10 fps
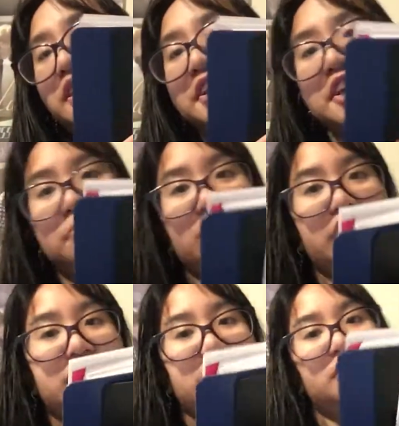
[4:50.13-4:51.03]
keep
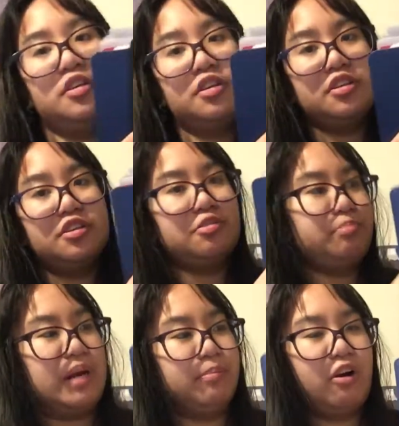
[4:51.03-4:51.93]
like the
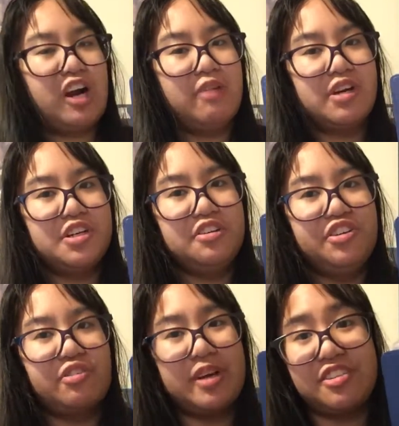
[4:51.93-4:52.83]
paper I would
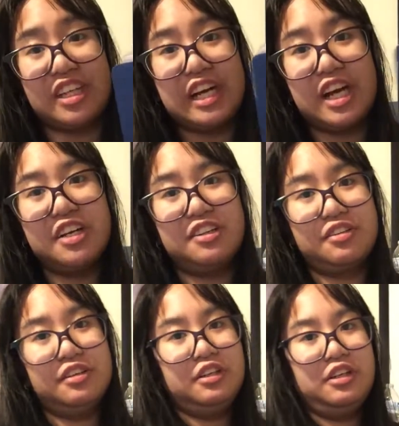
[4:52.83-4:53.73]
use for my study
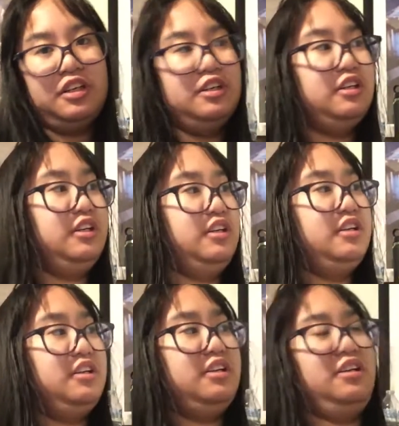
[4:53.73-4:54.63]
guides,
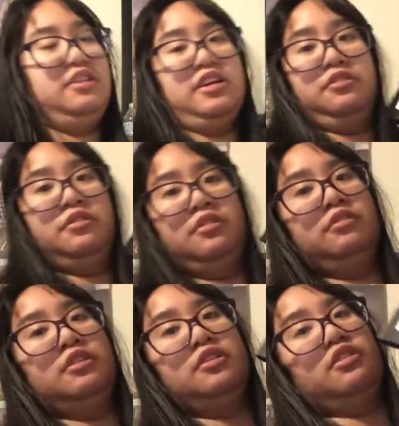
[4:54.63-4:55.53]
and then
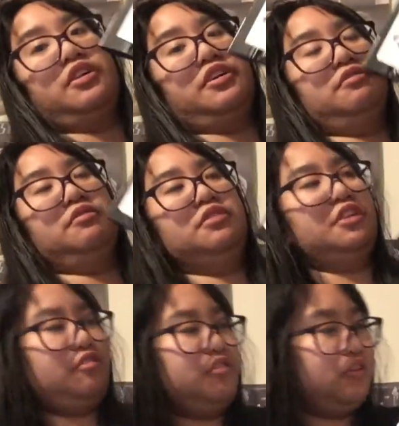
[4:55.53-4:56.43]
okay,
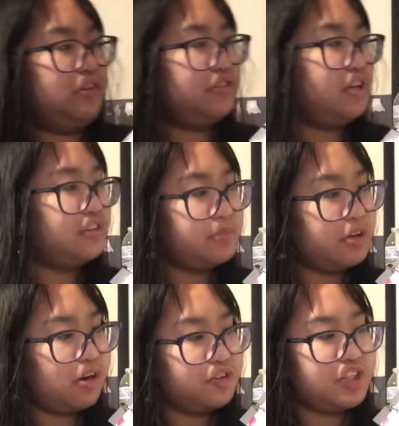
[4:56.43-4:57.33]
this also has a
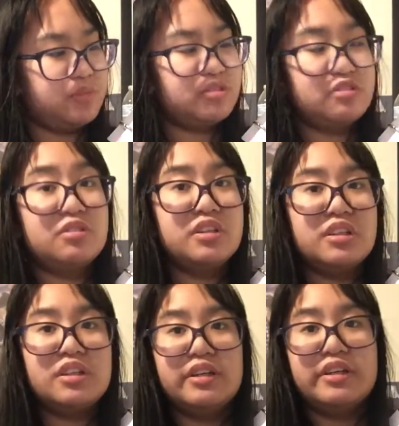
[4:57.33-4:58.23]
periodic table
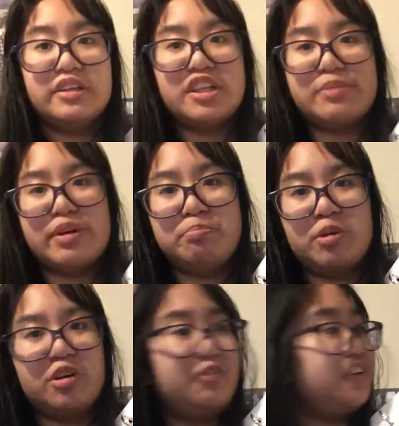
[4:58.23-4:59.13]
that my
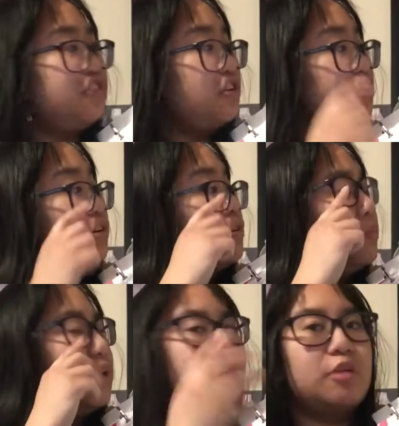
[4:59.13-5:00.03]
professor
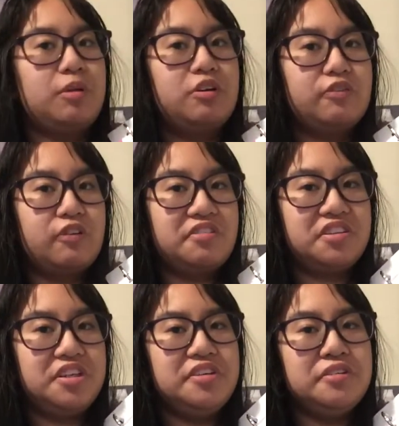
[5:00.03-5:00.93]
like uploaded for us
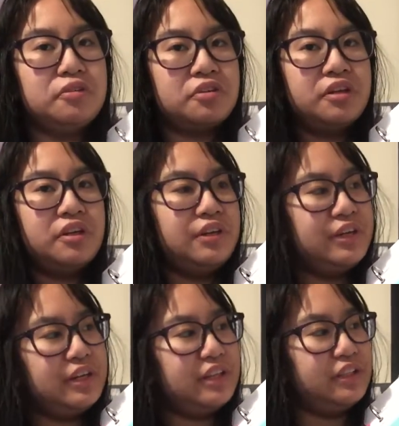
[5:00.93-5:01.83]
to use.
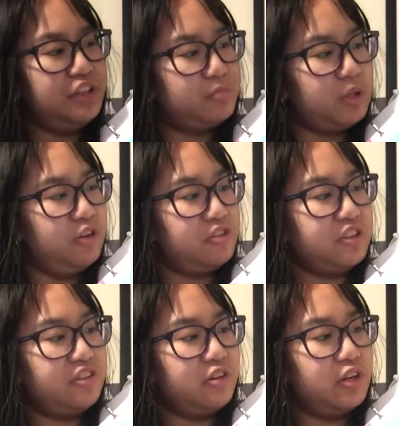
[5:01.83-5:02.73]
And then these
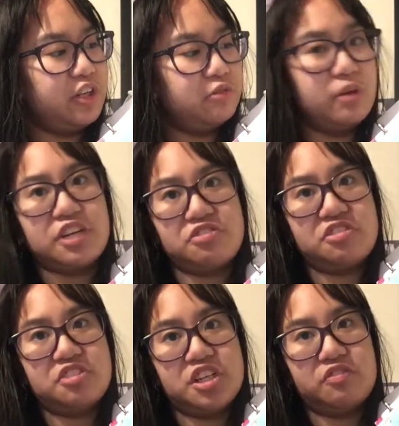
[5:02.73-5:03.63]
post-its are like what I have to
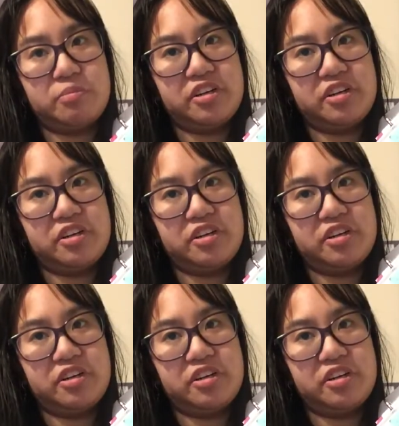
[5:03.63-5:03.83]
study for my